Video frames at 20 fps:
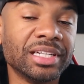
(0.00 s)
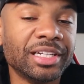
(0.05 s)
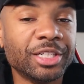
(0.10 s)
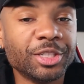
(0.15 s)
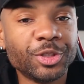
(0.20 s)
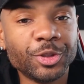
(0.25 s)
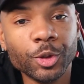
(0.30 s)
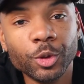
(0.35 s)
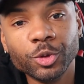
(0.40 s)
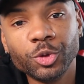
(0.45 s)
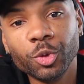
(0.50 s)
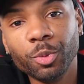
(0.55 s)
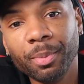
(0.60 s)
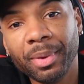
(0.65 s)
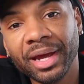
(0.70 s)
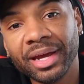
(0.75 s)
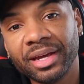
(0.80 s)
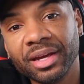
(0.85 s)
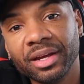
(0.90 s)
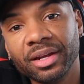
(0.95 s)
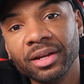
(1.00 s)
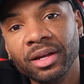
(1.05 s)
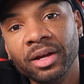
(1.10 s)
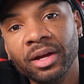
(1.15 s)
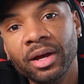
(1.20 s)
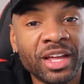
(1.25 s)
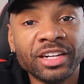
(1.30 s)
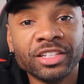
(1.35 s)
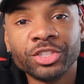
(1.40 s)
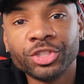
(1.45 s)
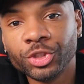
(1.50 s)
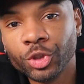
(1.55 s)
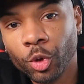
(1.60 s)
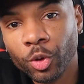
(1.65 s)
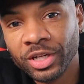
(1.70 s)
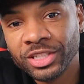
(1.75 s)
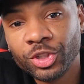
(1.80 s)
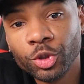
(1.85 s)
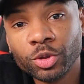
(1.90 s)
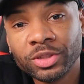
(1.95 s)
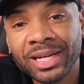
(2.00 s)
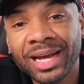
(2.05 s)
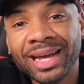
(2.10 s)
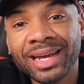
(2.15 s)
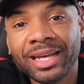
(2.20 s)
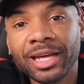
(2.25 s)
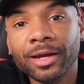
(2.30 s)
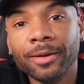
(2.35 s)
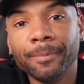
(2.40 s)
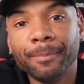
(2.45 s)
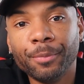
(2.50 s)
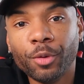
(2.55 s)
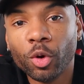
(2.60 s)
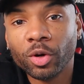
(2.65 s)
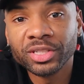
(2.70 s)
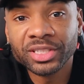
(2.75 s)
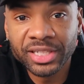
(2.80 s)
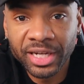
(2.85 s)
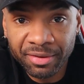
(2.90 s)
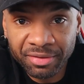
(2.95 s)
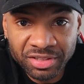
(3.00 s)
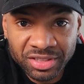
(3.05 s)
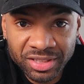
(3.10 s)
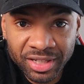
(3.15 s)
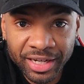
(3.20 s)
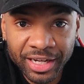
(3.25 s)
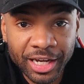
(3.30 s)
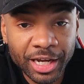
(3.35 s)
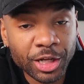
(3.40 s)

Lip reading: And as soon as you make it, and as soon as you take it more seriously